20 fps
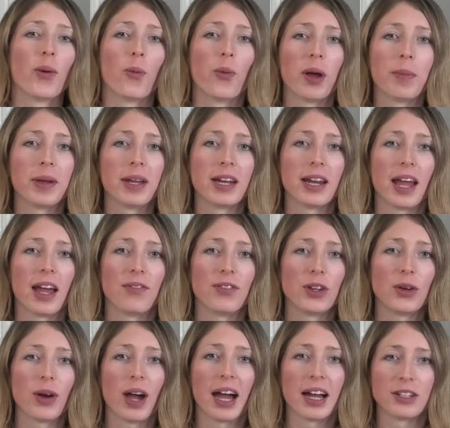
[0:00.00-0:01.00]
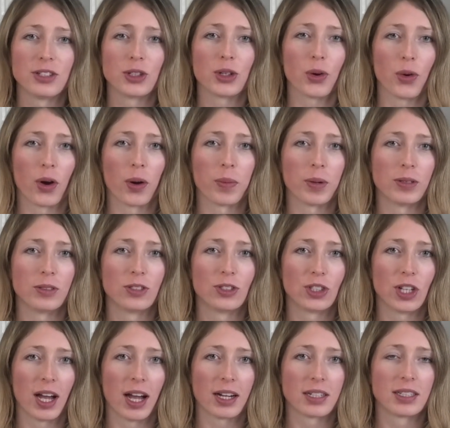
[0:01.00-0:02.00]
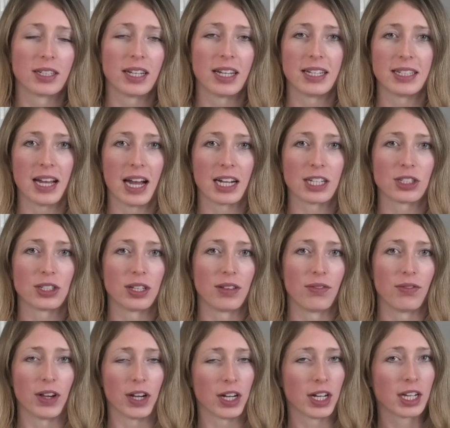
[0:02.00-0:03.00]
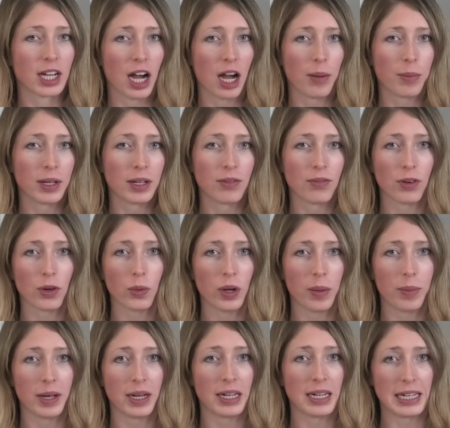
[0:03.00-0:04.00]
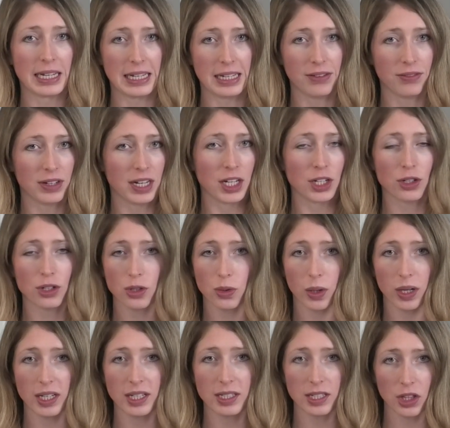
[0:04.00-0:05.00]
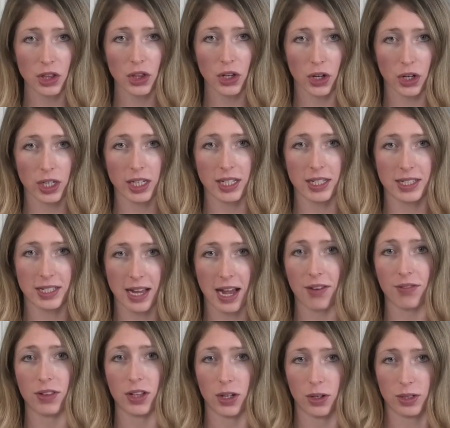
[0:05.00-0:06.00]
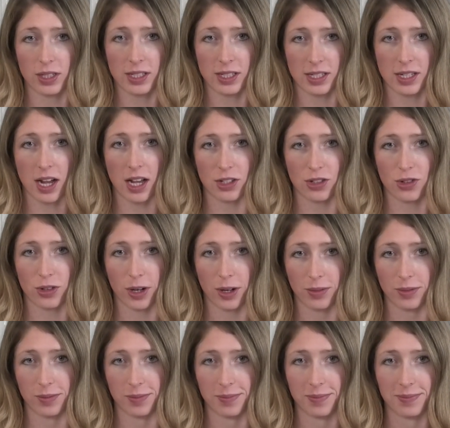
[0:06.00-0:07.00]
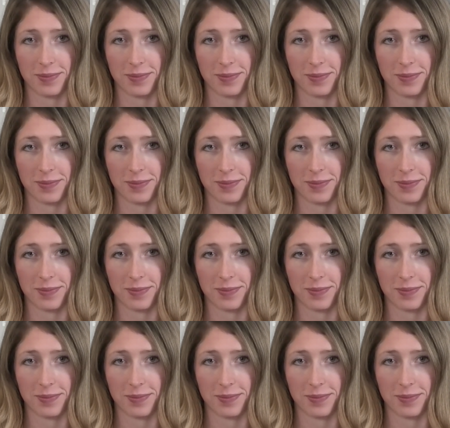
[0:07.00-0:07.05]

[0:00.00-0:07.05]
Women, have you had your hormones checked? It's actually very common for women, even in your 20s and 30s, to have low testosterone.